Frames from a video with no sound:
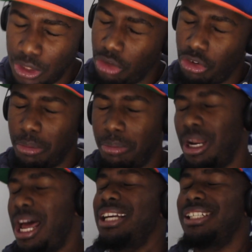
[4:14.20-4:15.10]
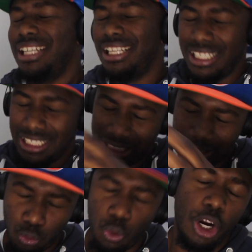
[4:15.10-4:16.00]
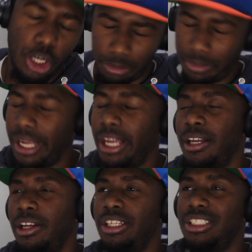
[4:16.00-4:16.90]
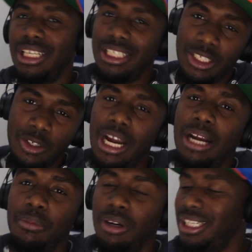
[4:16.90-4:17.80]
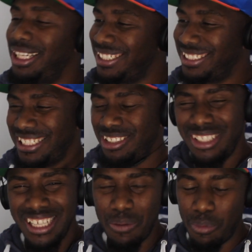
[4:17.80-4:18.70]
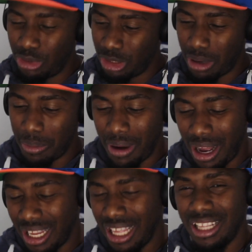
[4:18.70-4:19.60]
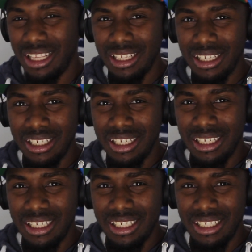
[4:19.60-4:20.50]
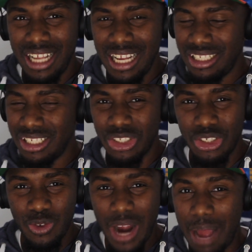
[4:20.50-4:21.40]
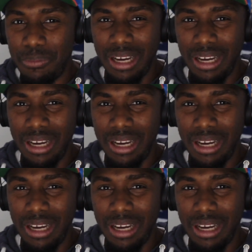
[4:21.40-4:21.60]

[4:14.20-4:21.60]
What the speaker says: was on the block selling work, selling crack, bro. Then he said, you see that bulge in my pocket? That's the scrap,